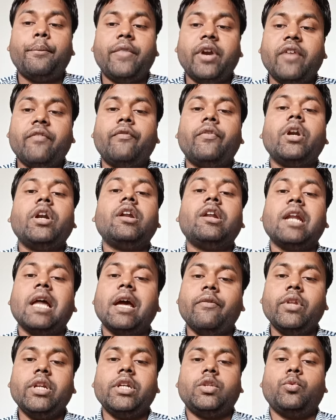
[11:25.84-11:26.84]
refund
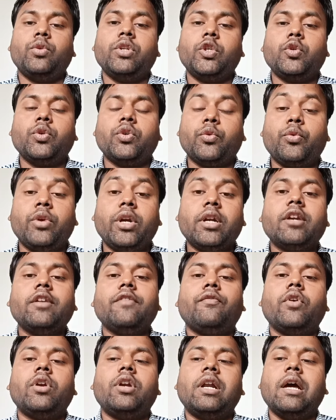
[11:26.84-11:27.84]
liability. We need to create a
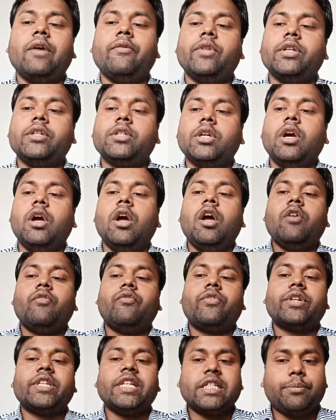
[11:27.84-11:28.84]
refund liability
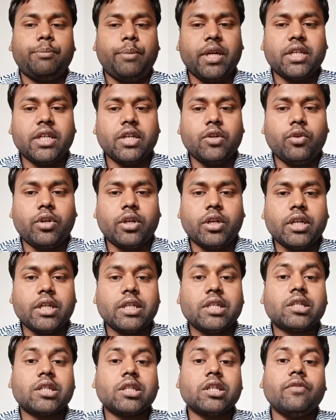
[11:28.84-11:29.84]
for the expected return
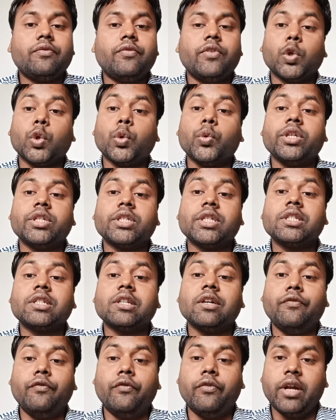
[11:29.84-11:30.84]
instead of
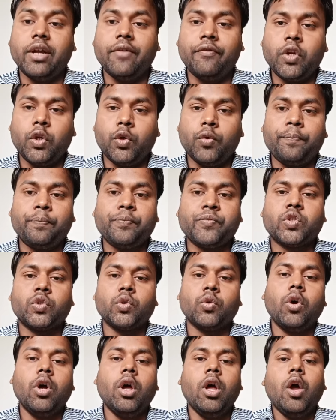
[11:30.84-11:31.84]
recognitions of revenue.
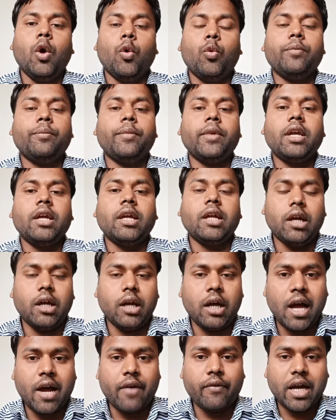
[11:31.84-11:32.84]
So we may
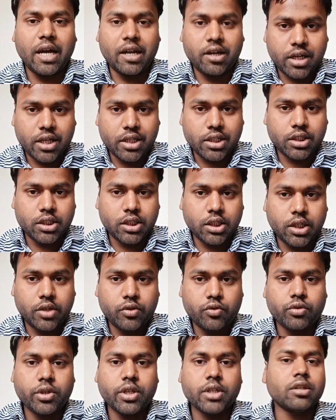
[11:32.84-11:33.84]
have a transaction
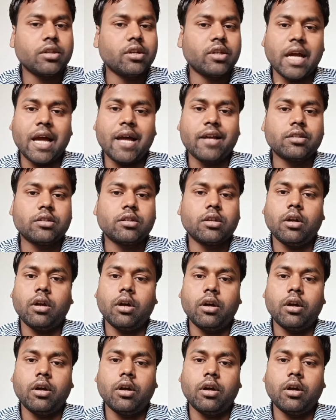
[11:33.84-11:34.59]
entry as cash